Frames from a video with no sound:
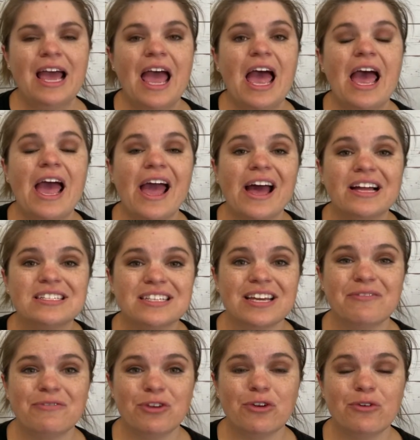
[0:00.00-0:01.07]
And
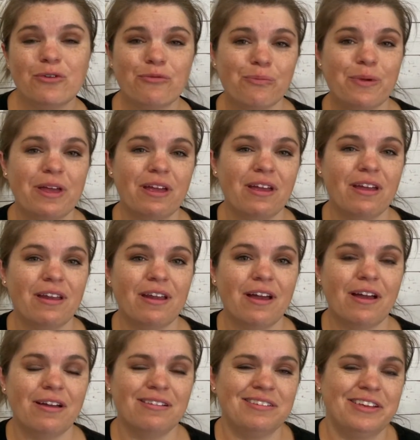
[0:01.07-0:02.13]
if you've been,
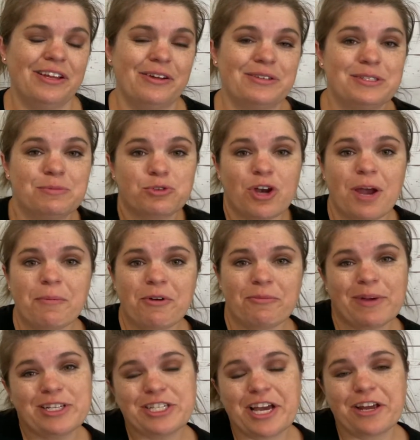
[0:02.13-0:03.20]
you know, a subscriber of my
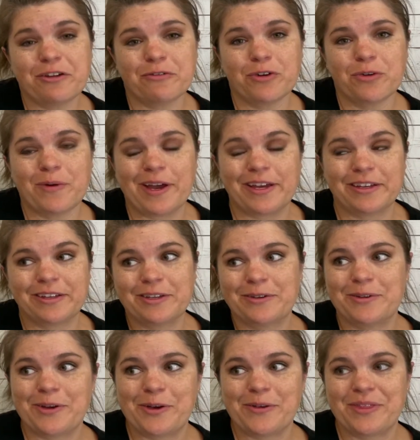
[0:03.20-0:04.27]
channel for a while, you
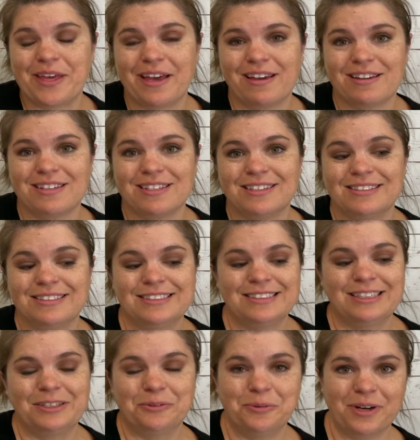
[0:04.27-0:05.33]
know that
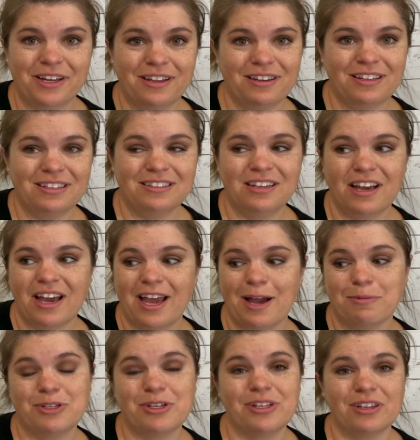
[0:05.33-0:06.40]
one, I
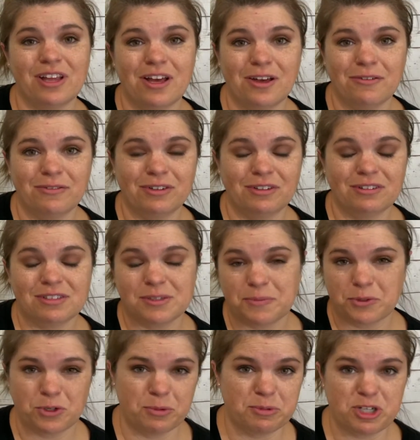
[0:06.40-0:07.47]
absolutely love
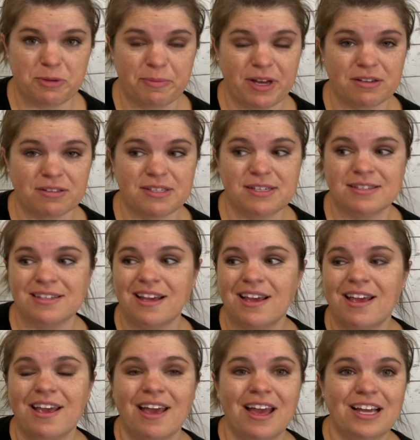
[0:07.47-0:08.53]
subscription boxes.
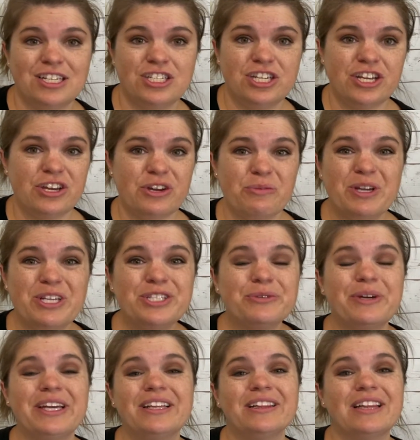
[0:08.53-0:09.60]
And two, we do
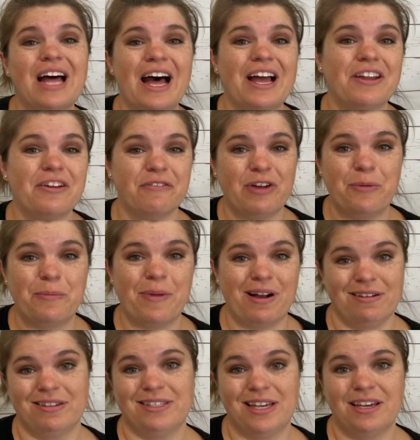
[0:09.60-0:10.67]
a lot of
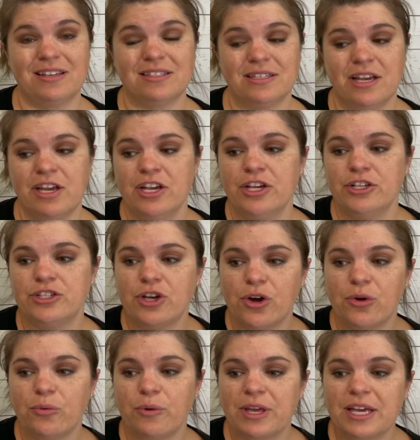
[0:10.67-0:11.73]
unboxings. So
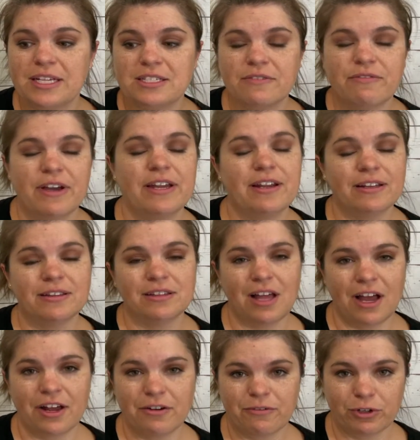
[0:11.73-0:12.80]
we get to find a
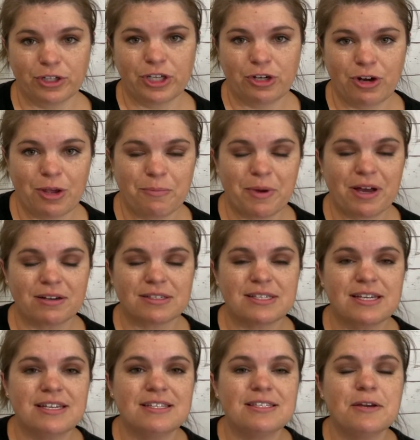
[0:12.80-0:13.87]
lot of really great
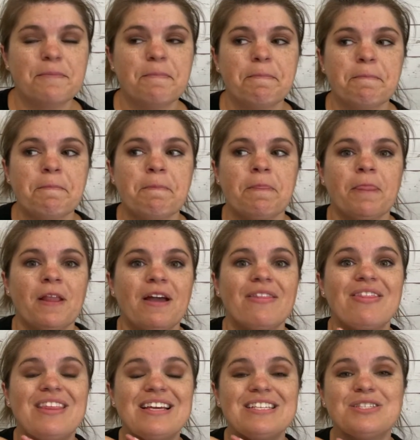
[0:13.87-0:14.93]
boxes.
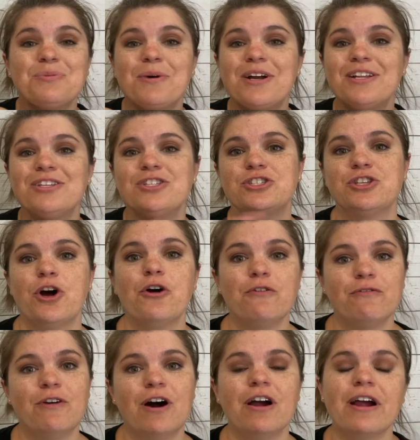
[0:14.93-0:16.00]
This one so
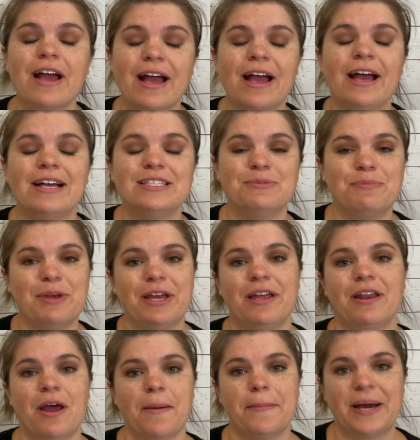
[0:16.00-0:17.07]
far has
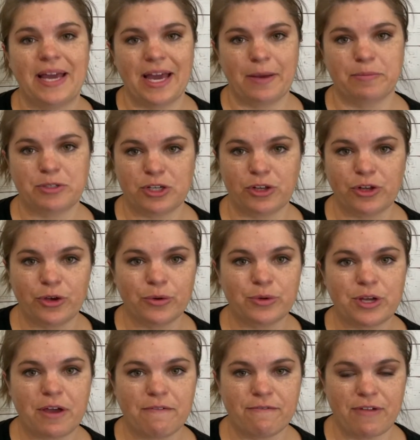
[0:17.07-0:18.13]
been my absolute
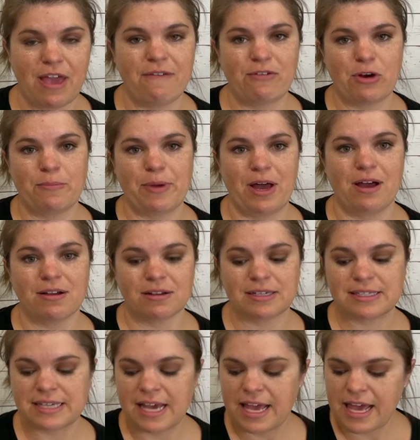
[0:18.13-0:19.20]
favorite box.